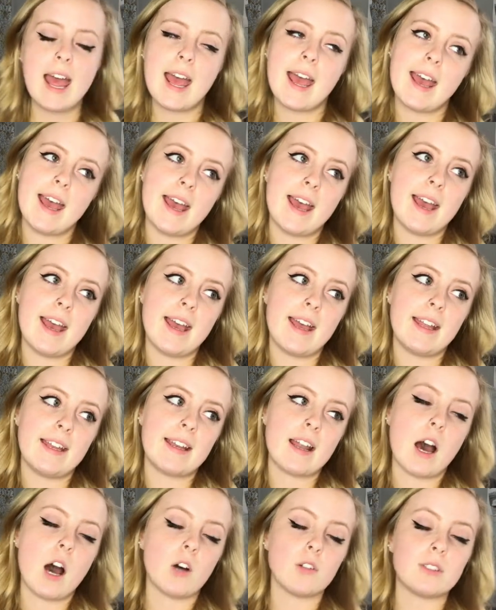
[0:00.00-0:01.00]

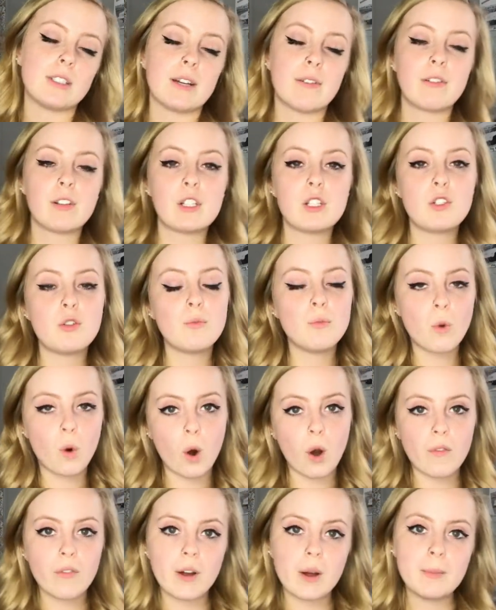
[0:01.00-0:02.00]
and I'll definitely do
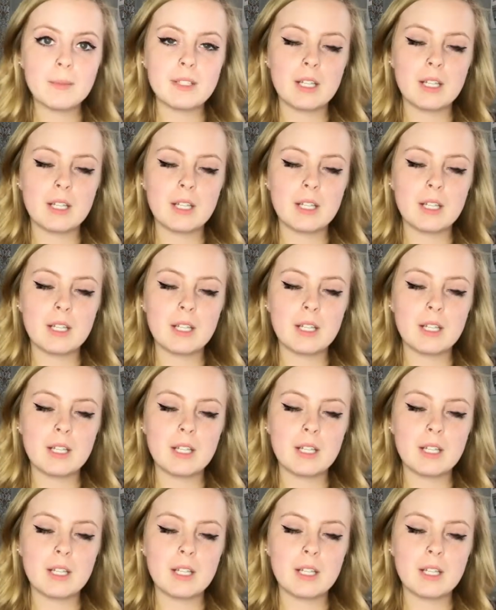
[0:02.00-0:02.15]
more of them.